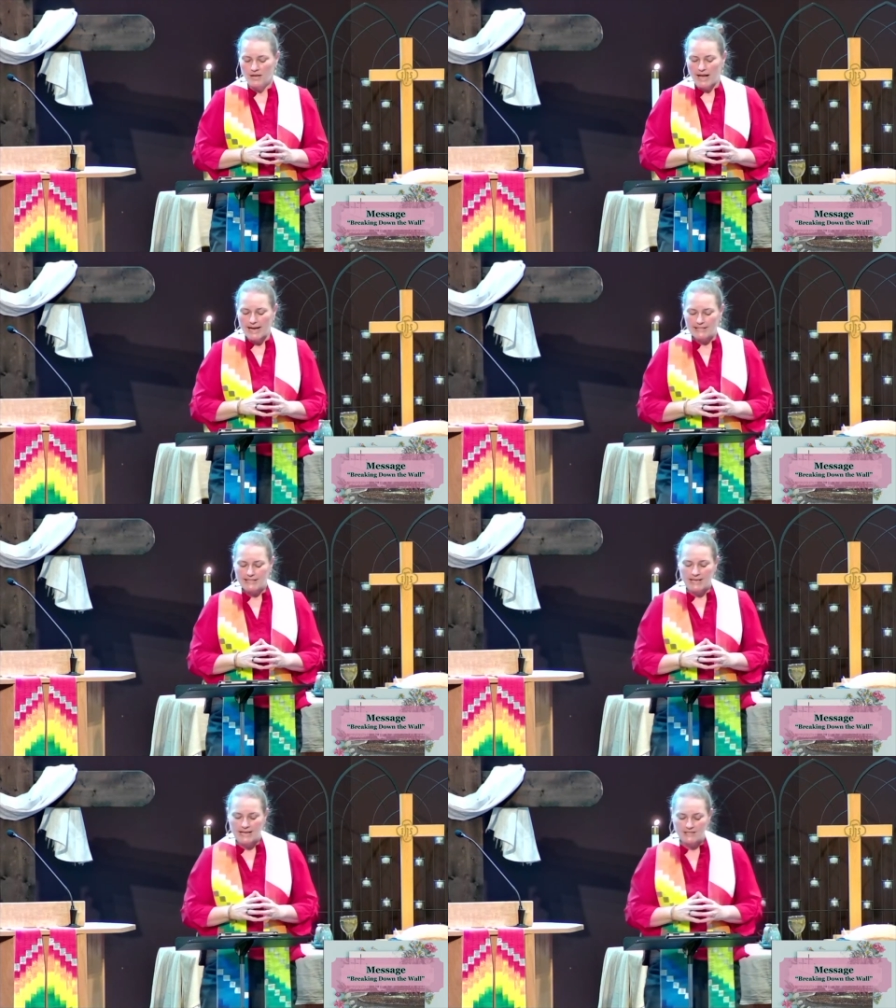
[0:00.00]

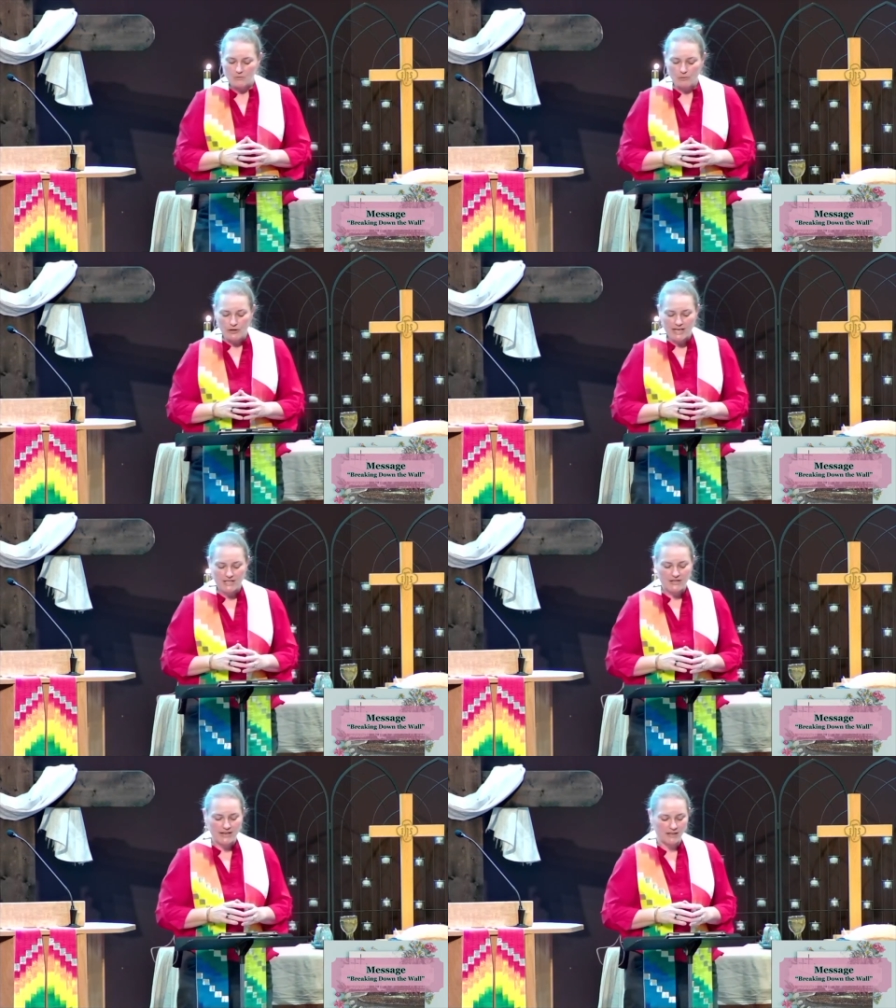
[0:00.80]
acting as the bridge
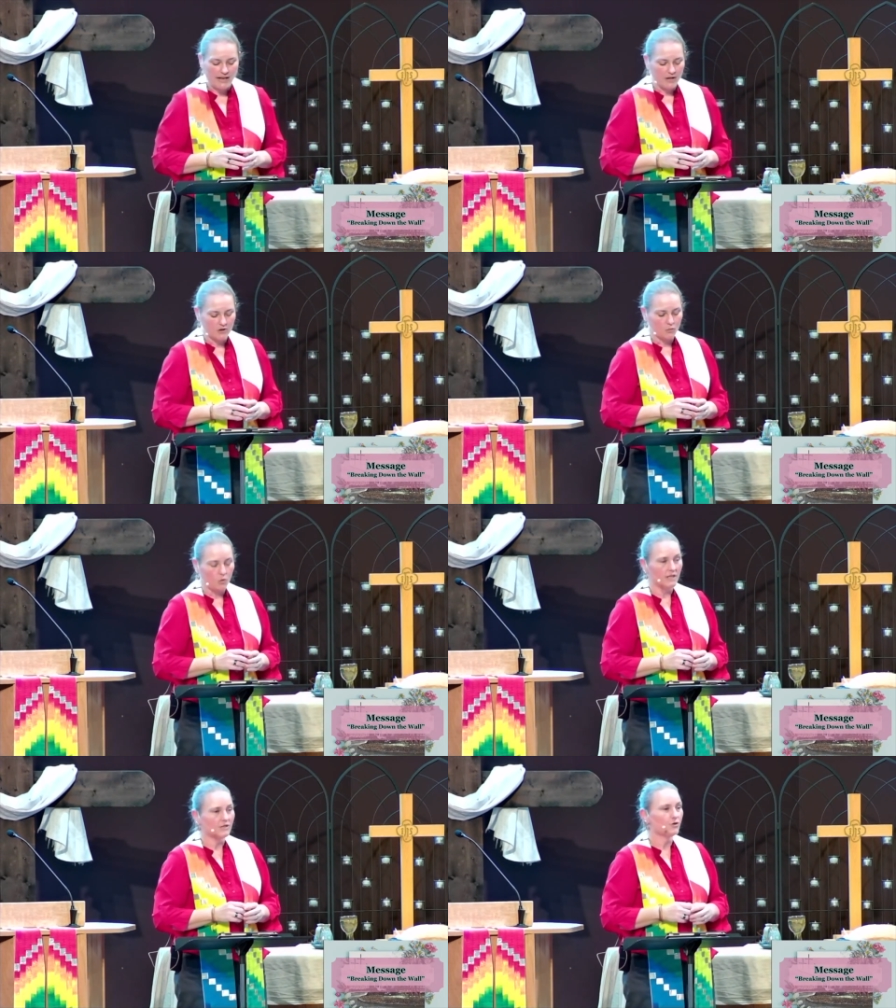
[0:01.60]
that allows
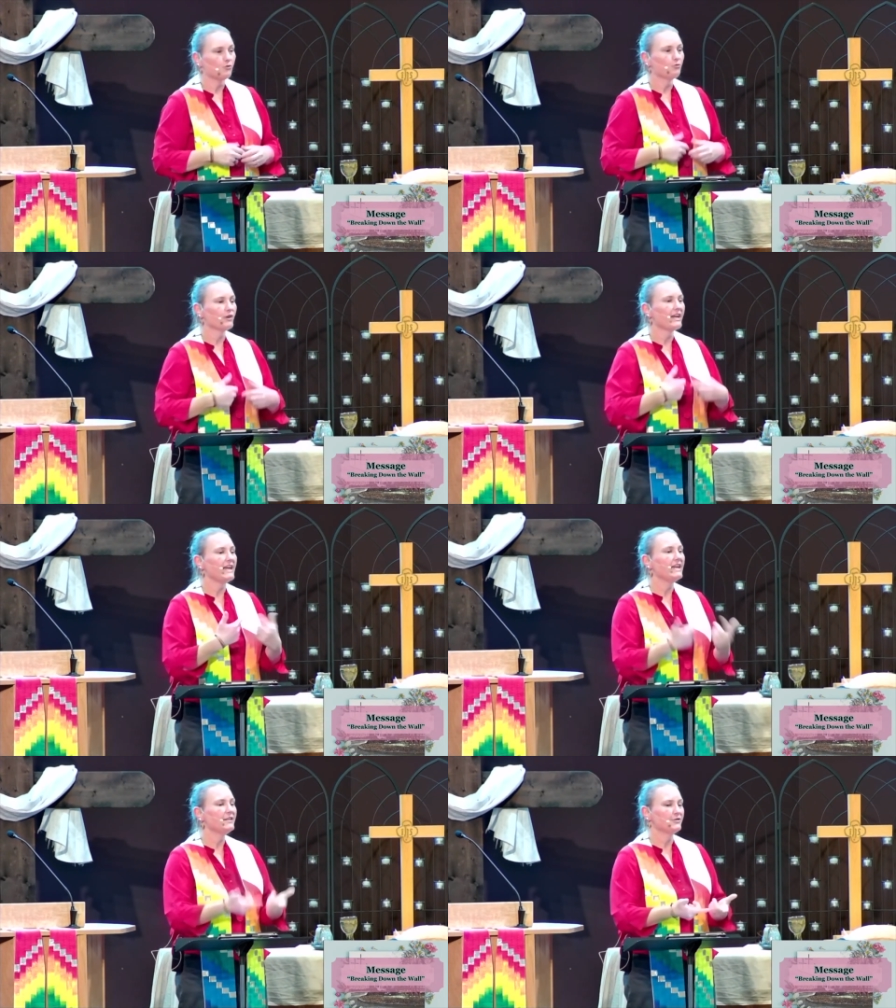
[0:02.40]
one to re
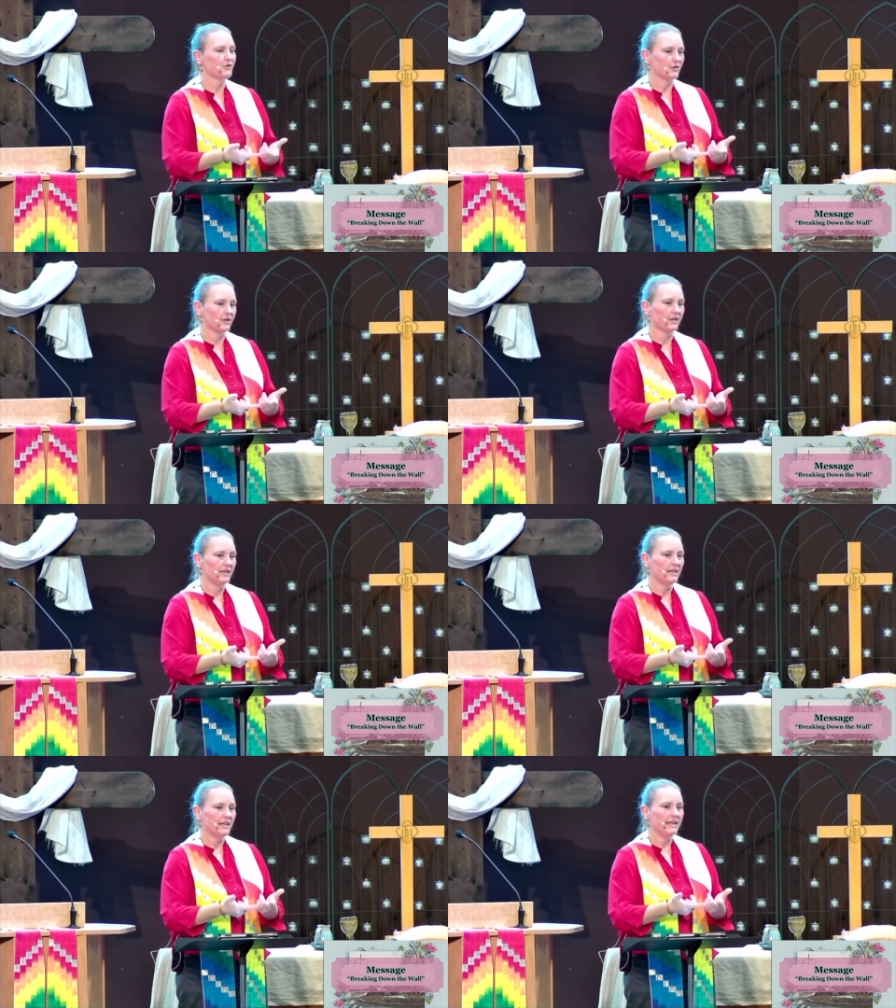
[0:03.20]
enter
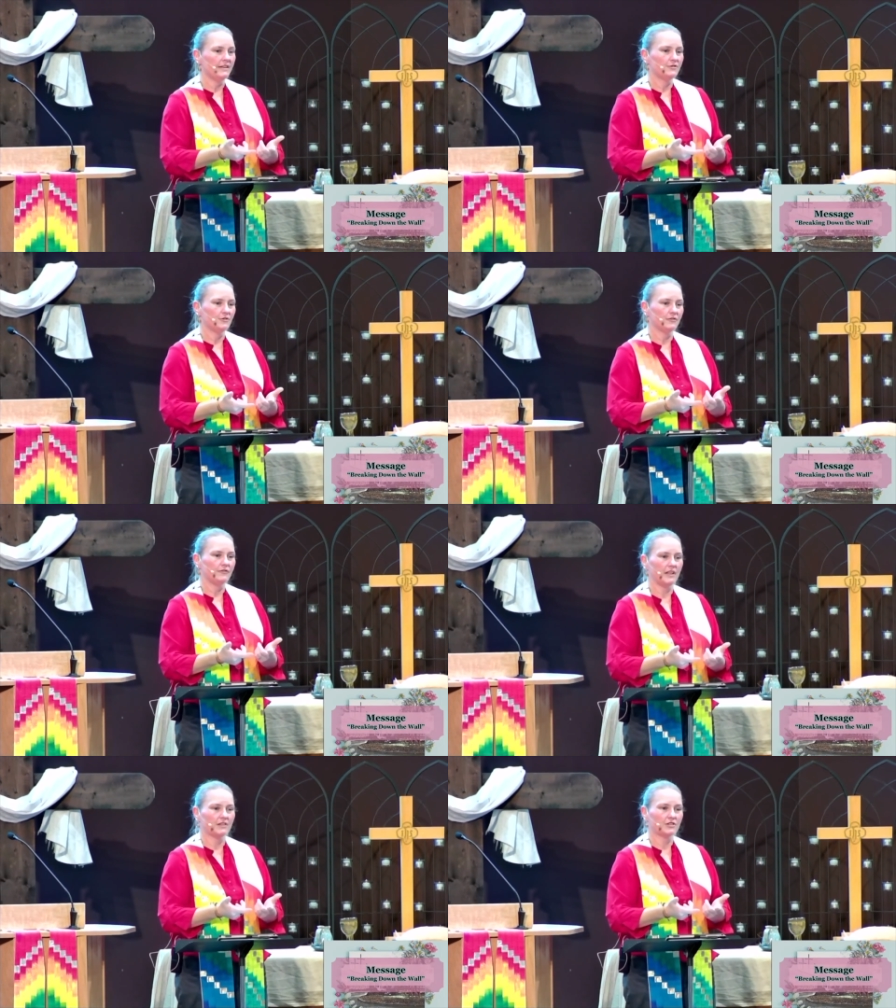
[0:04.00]
into the
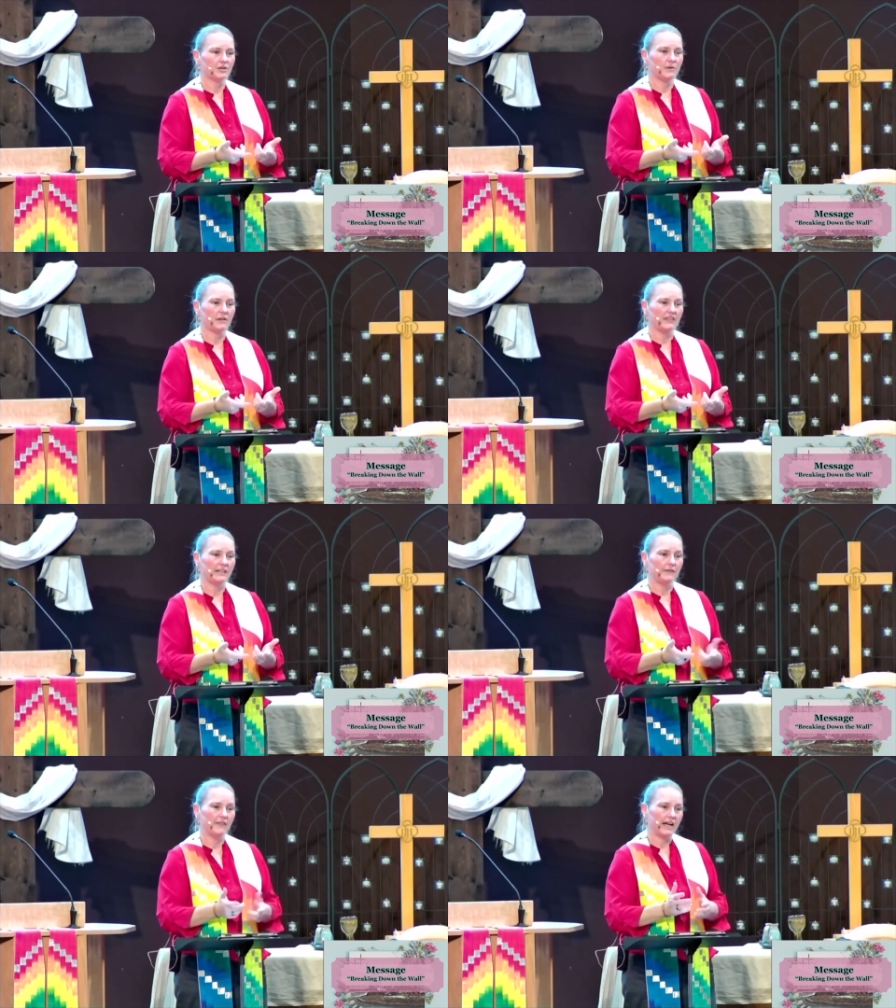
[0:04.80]
fellowship of the
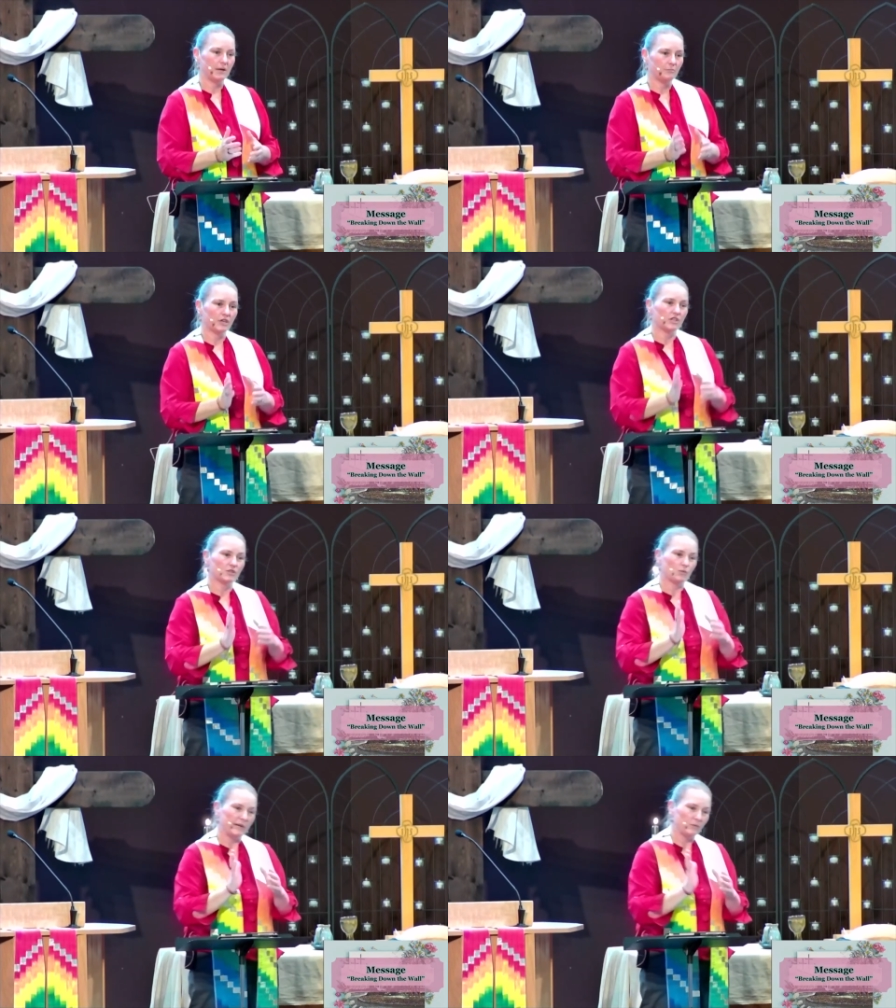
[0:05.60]
divine because
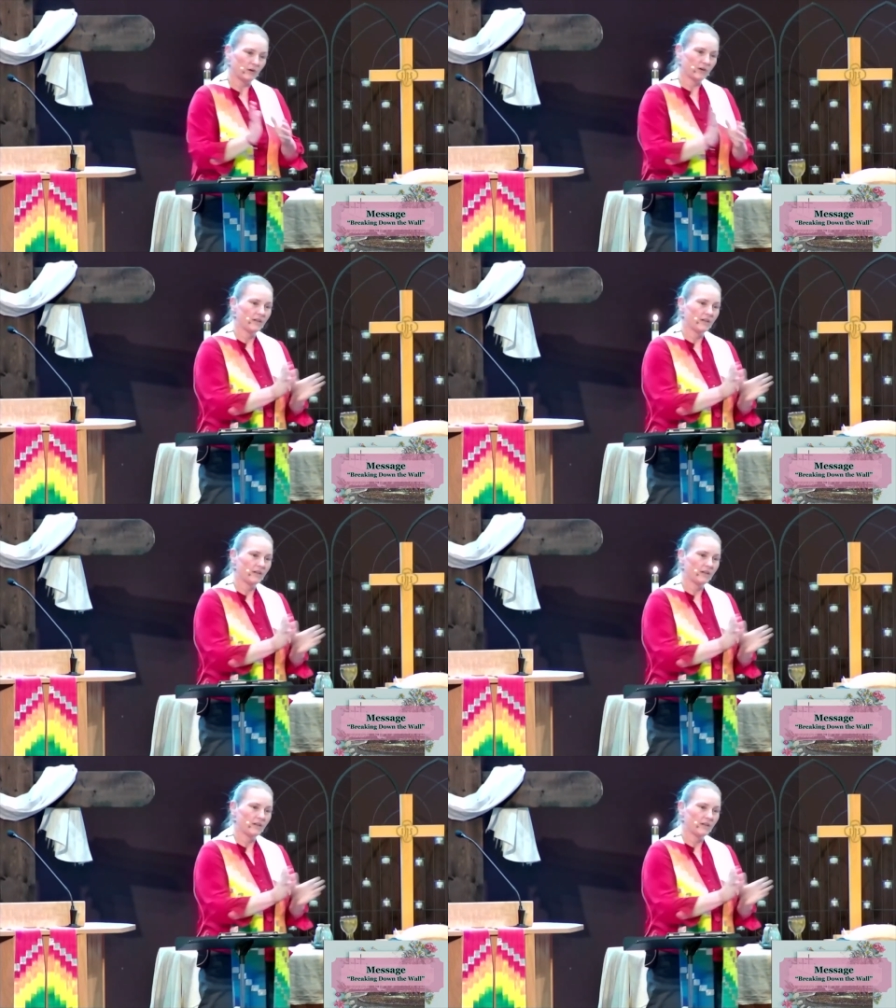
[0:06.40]
we were